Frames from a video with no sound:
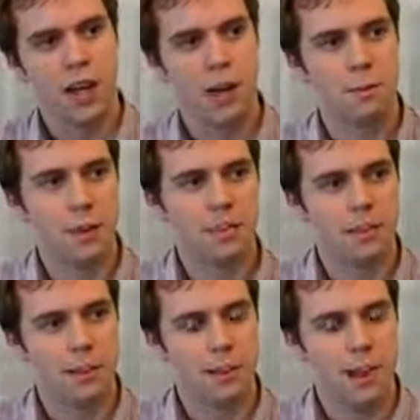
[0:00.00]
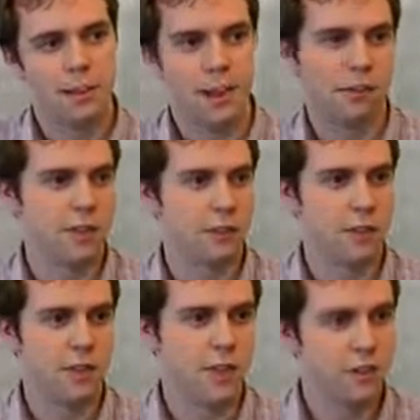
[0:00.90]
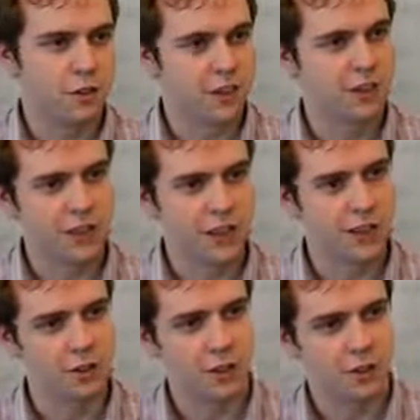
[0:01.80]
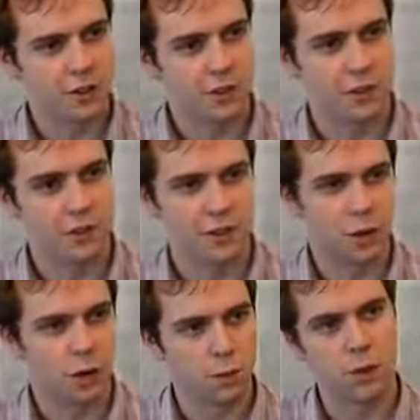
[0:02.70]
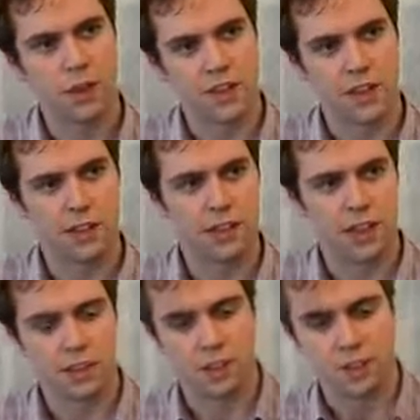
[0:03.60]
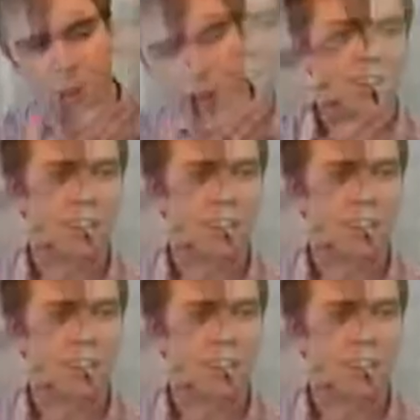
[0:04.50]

and basically that rests with the interests of the individual student as to what project they'd like to do.